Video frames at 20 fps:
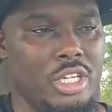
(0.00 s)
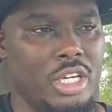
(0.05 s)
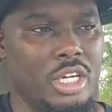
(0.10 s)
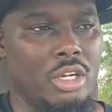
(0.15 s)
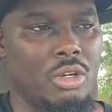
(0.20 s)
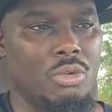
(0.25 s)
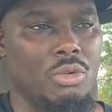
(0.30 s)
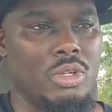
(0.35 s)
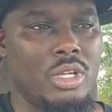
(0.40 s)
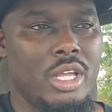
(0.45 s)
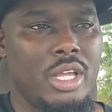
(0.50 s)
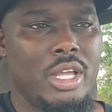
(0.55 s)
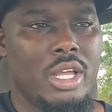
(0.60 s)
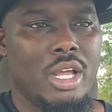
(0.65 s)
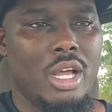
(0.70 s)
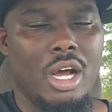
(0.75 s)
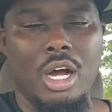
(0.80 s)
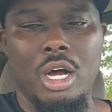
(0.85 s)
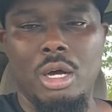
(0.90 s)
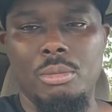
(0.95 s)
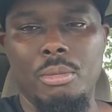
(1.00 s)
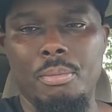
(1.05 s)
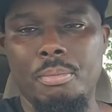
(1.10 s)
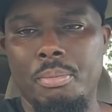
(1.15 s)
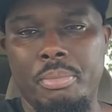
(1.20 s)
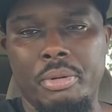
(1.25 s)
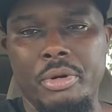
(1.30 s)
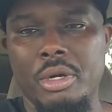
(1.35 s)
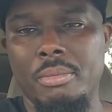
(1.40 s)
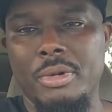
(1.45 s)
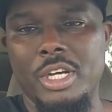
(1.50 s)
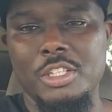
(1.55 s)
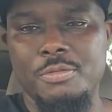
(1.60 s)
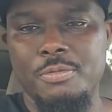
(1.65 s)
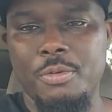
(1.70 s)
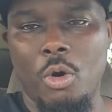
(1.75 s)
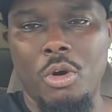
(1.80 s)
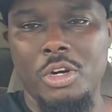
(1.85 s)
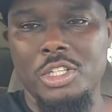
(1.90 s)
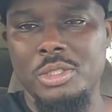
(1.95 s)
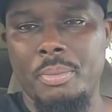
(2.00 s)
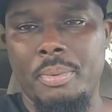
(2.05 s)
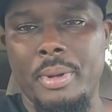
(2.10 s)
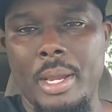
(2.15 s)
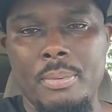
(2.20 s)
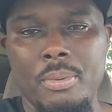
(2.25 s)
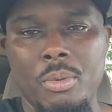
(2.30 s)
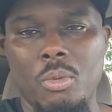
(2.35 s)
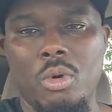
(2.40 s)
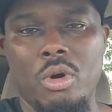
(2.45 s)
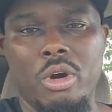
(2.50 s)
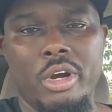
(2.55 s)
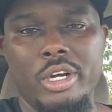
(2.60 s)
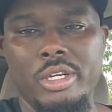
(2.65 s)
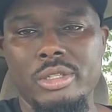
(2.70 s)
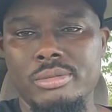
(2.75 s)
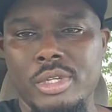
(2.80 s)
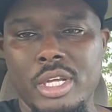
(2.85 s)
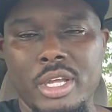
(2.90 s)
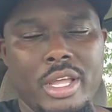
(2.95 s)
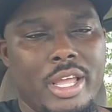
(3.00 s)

You know, um, pretty much far as the paperwork